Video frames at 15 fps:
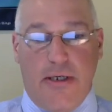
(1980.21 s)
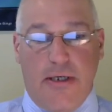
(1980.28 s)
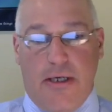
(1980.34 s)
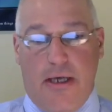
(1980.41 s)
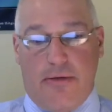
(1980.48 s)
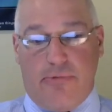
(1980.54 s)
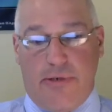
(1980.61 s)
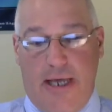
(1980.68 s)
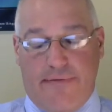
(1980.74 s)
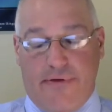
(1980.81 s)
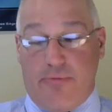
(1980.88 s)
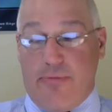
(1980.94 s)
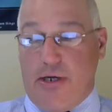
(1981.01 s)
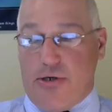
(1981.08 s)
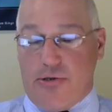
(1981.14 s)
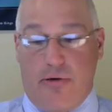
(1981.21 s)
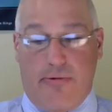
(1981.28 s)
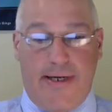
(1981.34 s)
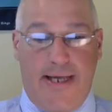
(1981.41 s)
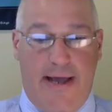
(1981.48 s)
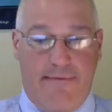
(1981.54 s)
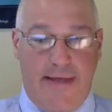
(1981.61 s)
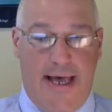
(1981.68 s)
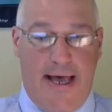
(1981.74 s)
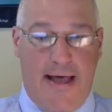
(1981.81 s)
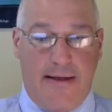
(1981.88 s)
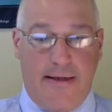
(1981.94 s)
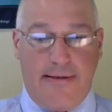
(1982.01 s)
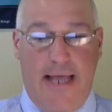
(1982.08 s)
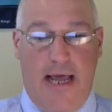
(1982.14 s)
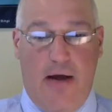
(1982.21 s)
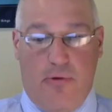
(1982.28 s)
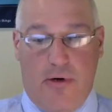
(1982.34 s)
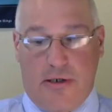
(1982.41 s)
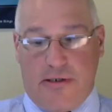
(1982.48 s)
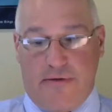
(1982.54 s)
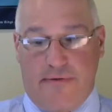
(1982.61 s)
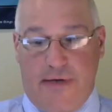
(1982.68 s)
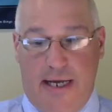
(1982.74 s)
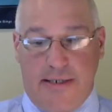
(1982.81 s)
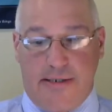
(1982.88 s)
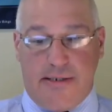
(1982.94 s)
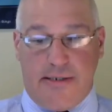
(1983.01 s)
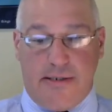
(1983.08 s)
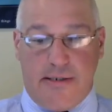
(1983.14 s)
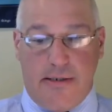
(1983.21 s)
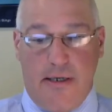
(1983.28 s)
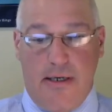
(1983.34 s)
and we have to make sure we have that. Network devices.